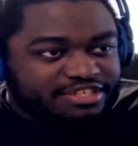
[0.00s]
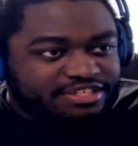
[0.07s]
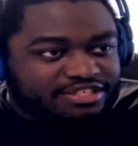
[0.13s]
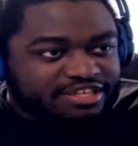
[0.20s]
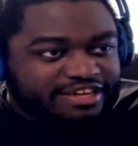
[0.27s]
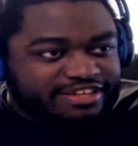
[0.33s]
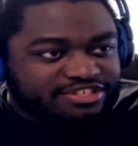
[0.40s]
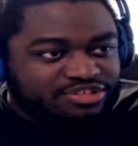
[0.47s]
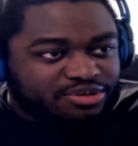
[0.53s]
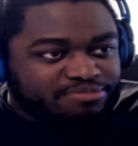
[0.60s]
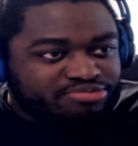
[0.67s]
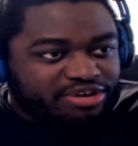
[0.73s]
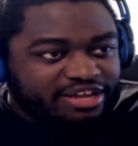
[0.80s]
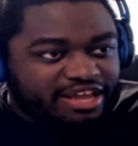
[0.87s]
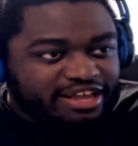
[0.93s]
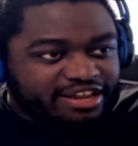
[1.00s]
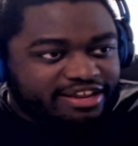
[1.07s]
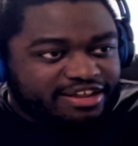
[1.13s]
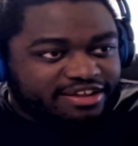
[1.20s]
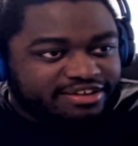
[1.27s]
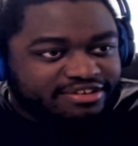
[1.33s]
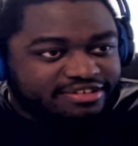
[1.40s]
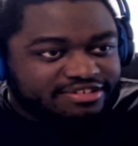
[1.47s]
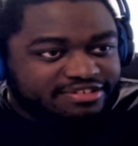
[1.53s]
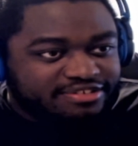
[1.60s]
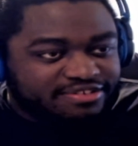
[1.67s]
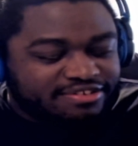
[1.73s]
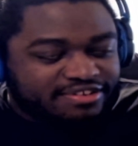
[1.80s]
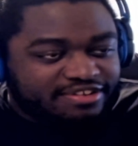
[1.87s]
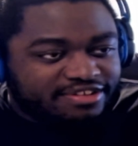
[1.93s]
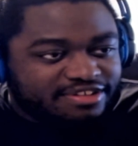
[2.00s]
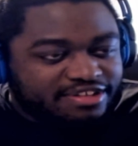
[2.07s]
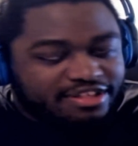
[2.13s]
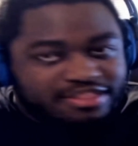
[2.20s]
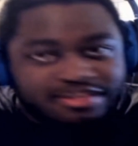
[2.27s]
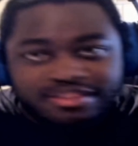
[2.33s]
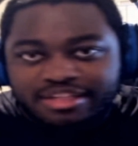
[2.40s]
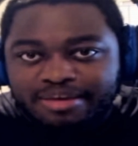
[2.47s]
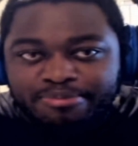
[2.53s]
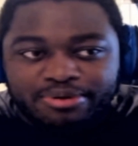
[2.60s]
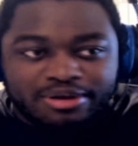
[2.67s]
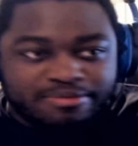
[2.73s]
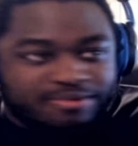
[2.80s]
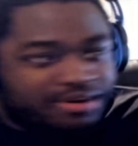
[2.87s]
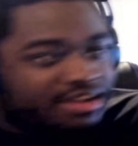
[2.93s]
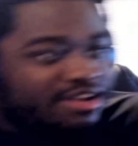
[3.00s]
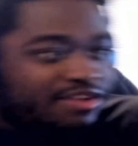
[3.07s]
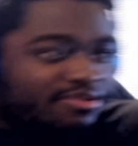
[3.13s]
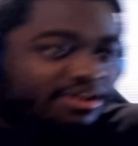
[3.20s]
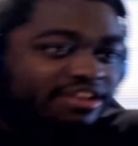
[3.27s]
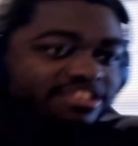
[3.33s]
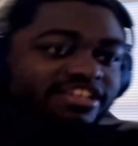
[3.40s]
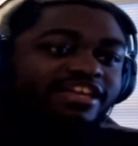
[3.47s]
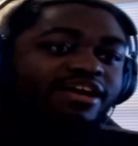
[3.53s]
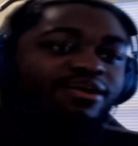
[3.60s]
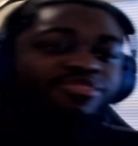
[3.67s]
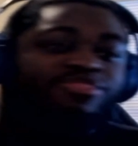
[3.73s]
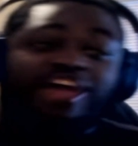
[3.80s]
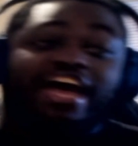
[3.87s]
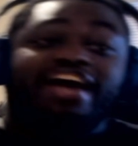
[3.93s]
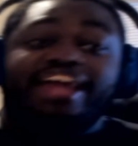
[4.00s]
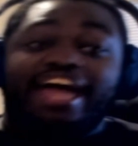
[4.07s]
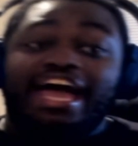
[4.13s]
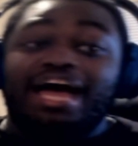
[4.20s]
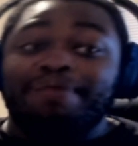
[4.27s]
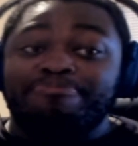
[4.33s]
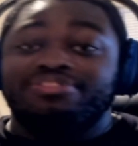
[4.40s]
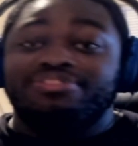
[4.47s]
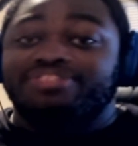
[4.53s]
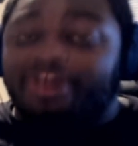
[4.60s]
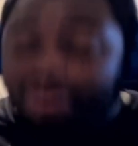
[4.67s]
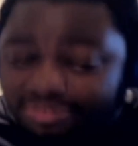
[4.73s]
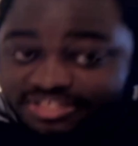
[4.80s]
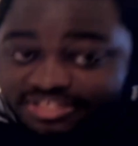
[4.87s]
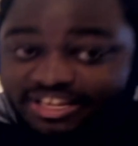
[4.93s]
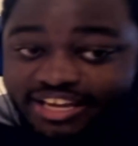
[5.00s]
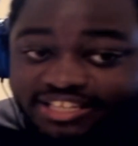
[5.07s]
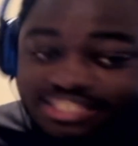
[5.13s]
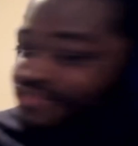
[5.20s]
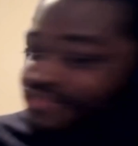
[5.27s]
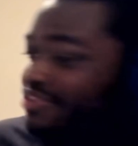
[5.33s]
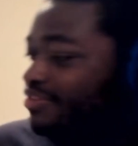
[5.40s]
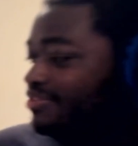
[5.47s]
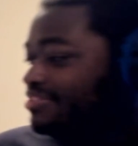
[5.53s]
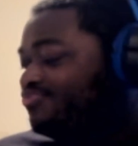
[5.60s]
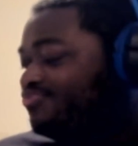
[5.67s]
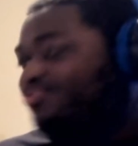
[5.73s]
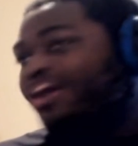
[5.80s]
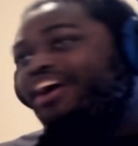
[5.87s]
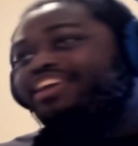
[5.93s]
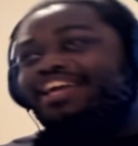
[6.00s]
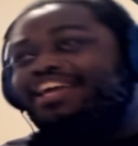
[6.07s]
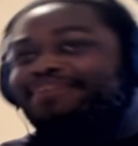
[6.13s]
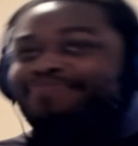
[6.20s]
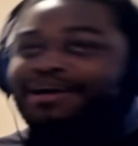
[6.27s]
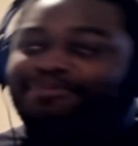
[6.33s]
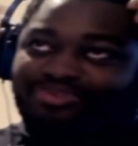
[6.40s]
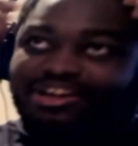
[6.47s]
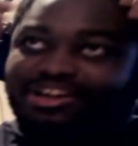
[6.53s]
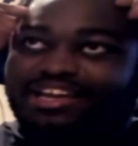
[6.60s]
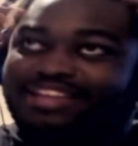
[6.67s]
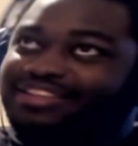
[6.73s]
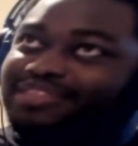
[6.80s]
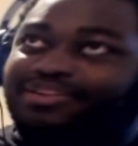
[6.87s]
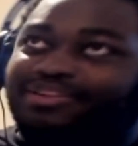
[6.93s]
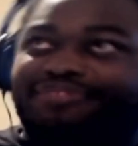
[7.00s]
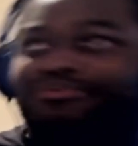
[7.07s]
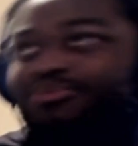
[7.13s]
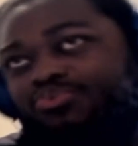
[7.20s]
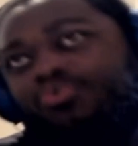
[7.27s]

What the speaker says: Tycho Brahe. Sounds like a Pokemon. We're gonna check out That Happened Thursdays. Even though it's Friday, my brain doesn't even want to